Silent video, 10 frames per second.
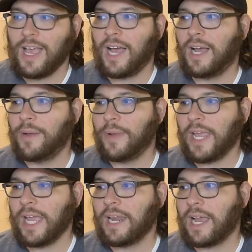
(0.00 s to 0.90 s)

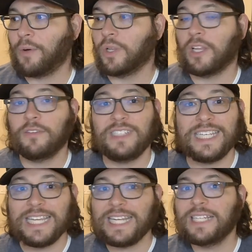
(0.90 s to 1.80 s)
And I would love to
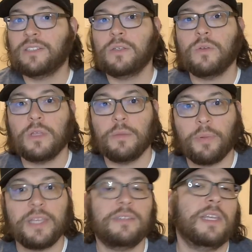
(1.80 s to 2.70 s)
get into the
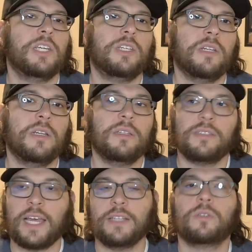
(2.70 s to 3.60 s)
PlayStation
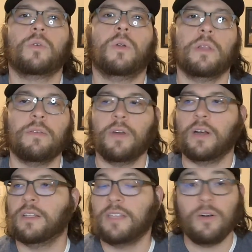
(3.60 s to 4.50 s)
side-scrolling
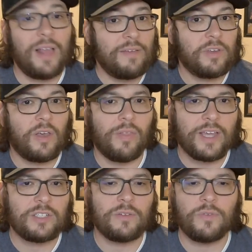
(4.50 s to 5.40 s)
variants. They don't have a
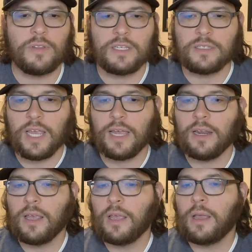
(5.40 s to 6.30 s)
collection for these yet.